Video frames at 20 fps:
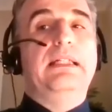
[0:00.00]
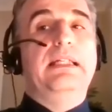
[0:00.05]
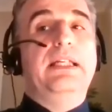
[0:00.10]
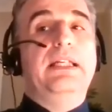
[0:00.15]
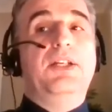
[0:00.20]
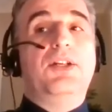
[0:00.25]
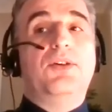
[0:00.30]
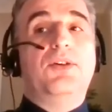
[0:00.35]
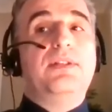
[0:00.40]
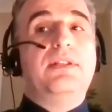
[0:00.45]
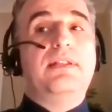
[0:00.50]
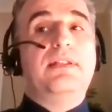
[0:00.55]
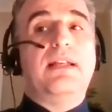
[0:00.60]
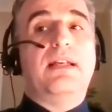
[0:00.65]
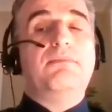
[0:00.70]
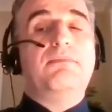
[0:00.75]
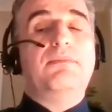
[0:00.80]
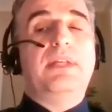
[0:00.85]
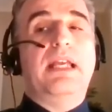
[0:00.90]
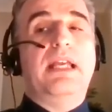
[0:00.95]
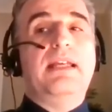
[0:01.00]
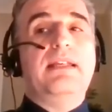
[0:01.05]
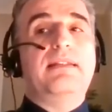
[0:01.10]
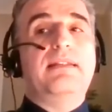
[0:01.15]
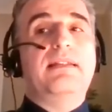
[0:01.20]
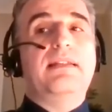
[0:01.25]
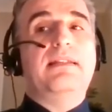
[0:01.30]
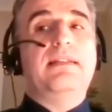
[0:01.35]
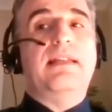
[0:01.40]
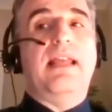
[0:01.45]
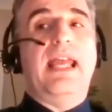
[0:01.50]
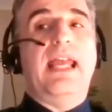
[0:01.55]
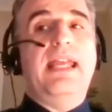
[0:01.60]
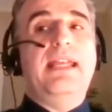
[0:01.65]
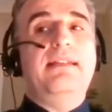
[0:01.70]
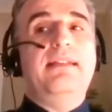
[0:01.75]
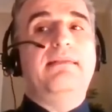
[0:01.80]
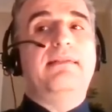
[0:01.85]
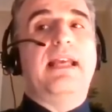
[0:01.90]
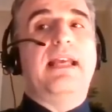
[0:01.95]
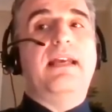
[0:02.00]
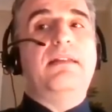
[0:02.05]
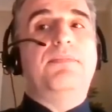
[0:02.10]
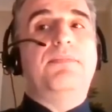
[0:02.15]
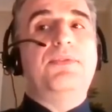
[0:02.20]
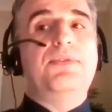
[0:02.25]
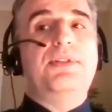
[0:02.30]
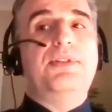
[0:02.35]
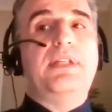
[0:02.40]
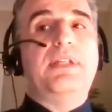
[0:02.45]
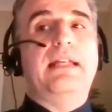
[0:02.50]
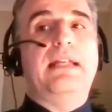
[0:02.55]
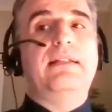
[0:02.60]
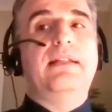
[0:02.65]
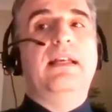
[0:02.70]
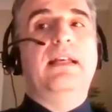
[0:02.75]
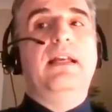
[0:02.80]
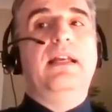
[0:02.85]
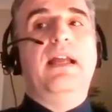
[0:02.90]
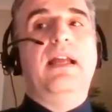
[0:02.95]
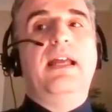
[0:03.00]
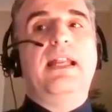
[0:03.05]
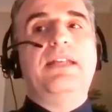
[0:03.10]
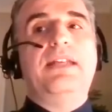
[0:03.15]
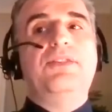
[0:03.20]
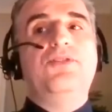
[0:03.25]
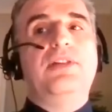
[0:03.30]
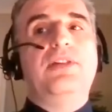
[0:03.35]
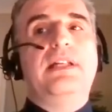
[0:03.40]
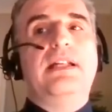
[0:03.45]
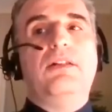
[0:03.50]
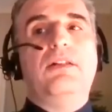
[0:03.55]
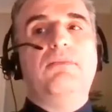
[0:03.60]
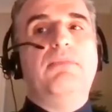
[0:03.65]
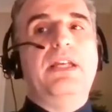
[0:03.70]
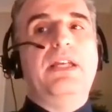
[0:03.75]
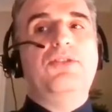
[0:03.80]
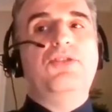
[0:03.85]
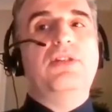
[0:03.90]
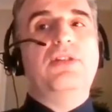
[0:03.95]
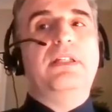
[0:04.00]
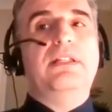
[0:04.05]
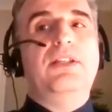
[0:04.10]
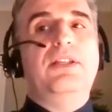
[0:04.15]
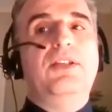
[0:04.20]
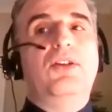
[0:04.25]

in some cases 8-10%, and as Jenelle mentioned,